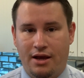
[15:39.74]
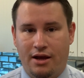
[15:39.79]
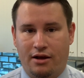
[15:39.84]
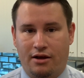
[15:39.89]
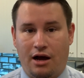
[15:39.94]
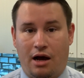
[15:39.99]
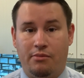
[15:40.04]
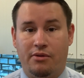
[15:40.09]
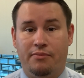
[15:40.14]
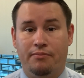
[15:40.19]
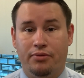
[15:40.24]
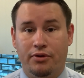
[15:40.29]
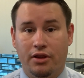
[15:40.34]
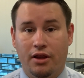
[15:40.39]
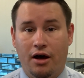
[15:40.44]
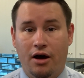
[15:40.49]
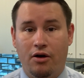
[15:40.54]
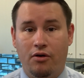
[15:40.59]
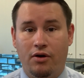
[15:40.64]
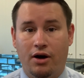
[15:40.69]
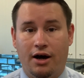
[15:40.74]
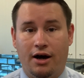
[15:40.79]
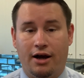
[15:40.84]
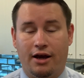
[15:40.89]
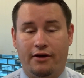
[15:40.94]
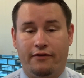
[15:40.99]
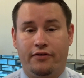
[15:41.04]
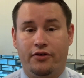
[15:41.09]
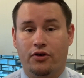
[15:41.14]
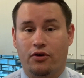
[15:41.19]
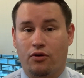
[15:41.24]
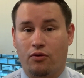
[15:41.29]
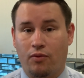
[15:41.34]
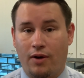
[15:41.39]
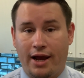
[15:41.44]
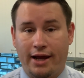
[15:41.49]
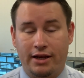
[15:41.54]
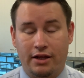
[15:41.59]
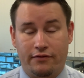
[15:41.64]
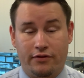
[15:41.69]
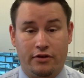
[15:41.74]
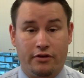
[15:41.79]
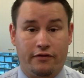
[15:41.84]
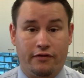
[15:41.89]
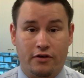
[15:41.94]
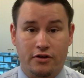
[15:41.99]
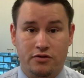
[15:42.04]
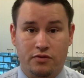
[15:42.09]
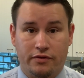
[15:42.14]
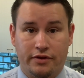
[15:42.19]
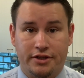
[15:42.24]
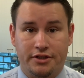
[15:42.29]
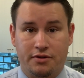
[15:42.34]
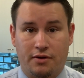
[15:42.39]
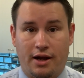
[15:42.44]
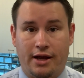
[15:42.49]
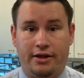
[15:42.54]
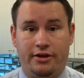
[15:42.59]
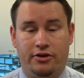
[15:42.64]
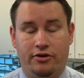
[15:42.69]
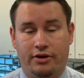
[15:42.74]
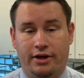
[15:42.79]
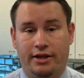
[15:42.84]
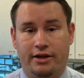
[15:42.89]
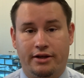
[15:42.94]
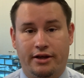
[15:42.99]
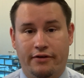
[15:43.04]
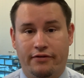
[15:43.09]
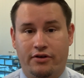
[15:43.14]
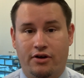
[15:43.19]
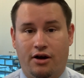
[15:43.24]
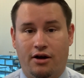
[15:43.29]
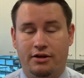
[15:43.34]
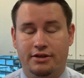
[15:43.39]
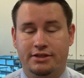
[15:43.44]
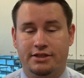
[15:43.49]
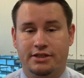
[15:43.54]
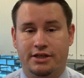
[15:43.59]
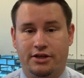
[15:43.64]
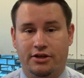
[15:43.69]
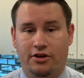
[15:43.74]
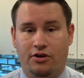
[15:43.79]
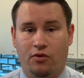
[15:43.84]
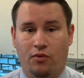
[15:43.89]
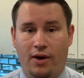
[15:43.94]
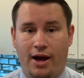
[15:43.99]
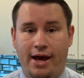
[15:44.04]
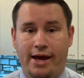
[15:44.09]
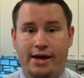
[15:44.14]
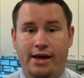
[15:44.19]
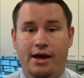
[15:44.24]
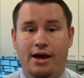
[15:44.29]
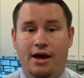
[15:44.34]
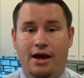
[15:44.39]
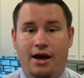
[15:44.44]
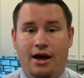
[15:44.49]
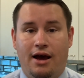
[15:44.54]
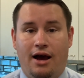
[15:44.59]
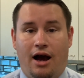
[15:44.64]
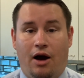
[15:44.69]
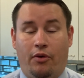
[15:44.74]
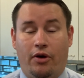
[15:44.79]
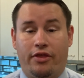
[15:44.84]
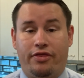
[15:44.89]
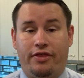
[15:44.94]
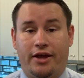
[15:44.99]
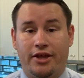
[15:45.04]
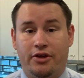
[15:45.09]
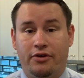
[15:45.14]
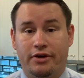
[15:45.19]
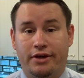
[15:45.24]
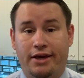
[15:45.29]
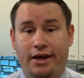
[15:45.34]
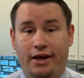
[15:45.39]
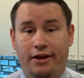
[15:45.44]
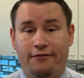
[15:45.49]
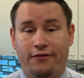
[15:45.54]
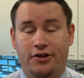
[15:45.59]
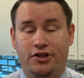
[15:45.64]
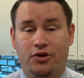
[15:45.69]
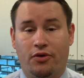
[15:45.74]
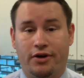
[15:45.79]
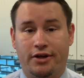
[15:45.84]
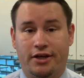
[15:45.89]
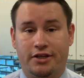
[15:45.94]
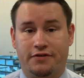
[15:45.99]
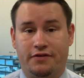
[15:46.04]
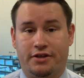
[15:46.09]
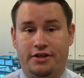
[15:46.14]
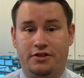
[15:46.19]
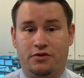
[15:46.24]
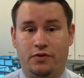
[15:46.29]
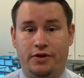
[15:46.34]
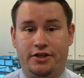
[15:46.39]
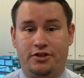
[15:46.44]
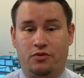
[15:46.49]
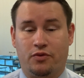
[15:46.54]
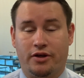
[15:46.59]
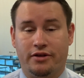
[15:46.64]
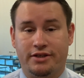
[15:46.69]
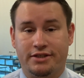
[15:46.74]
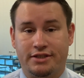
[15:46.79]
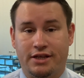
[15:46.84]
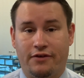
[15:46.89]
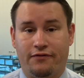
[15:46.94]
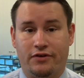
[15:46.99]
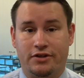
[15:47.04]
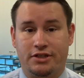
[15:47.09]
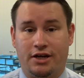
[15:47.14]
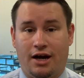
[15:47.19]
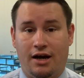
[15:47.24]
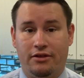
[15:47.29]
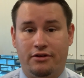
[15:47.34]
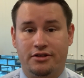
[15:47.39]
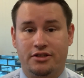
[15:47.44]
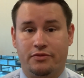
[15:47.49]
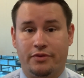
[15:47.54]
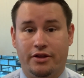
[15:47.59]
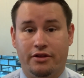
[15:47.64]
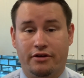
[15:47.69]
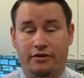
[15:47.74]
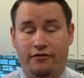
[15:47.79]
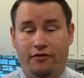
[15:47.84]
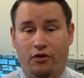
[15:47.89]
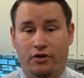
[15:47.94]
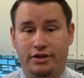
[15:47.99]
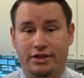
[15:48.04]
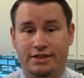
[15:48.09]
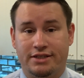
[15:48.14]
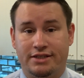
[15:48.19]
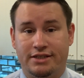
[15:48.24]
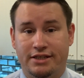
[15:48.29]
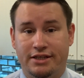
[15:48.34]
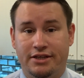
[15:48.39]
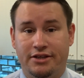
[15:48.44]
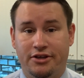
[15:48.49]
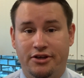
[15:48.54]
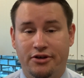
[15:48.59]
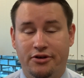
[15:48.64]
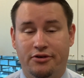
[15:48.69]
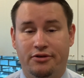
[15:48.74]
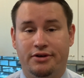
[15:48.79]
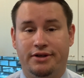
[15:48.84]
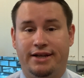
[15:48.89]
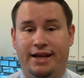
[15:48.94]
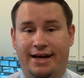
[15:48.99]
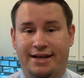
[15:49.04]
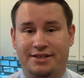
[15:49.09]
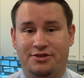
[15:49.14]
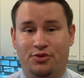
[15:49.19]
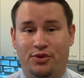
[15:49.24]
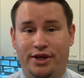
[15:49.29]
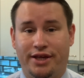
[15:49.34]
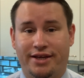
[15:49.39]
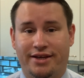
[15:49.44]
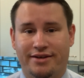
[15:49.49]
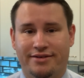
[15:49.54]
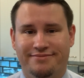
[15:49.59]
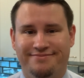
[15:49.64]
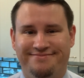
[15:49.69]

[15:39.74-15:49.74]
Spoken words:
Comment below. If you're right, if you're the first one that's right, you'll get a gift card sent your way. I want to thank you again for joining us for this week's Real Estate for Toddlers, and we look forward to seeing you next week.